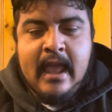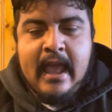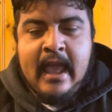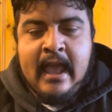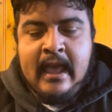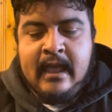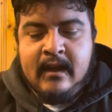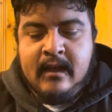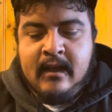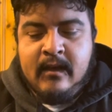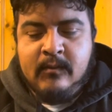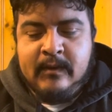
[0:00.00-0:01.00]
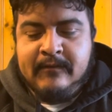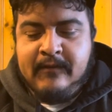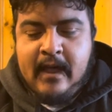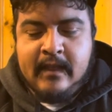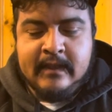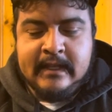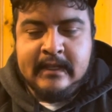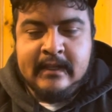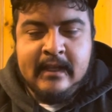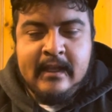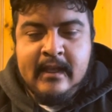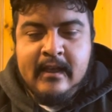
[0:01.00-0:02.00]
and we finally
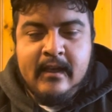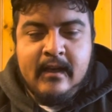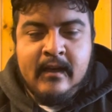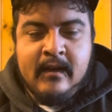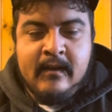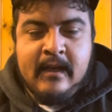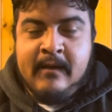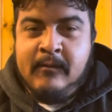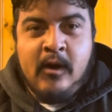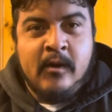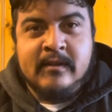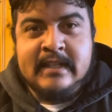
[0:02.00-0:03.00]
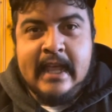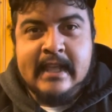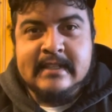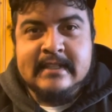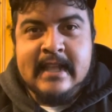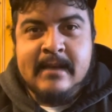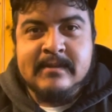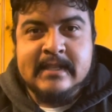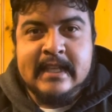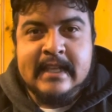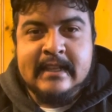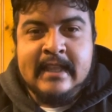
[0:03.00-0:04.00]
are taking steps to
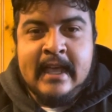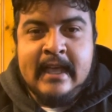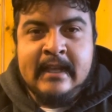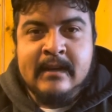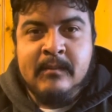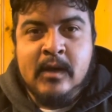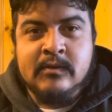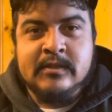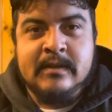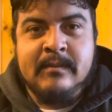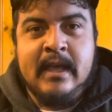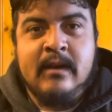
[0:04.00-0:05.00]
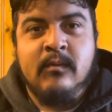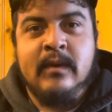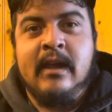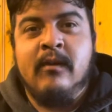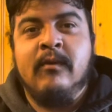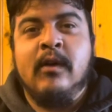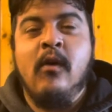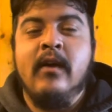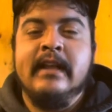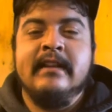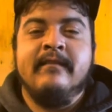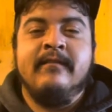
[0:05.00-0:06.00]
get that into motion, man. We are
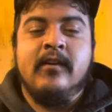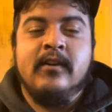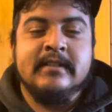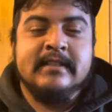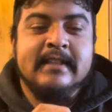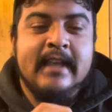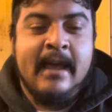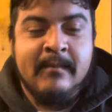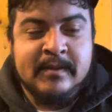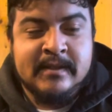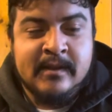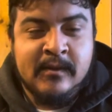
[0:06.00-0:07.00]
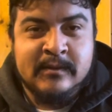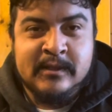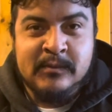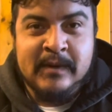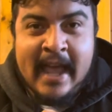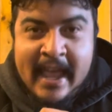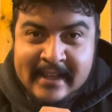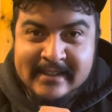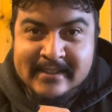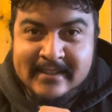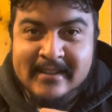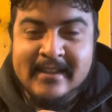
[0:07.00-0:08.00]
recording the first episode
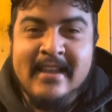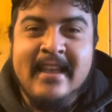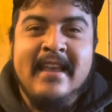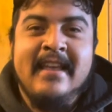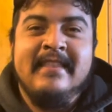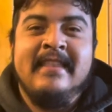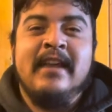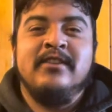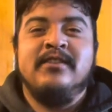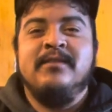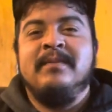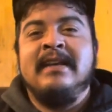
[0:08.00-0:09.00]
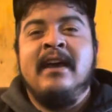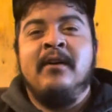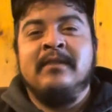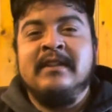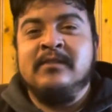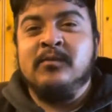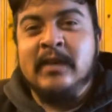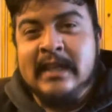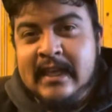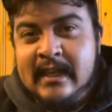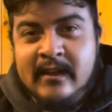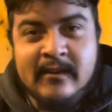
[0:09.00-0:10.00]
tonight. That should be out this
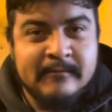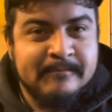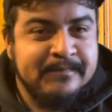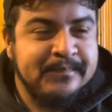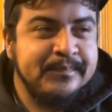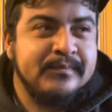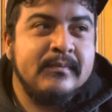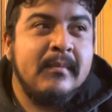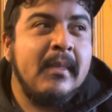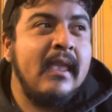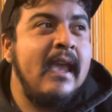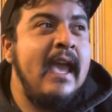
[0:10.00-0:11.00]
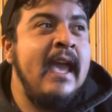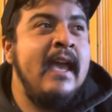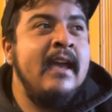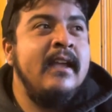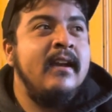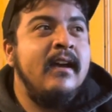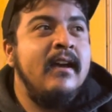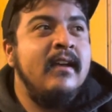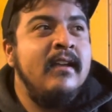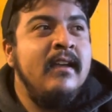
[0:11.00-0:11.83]
weekend, and I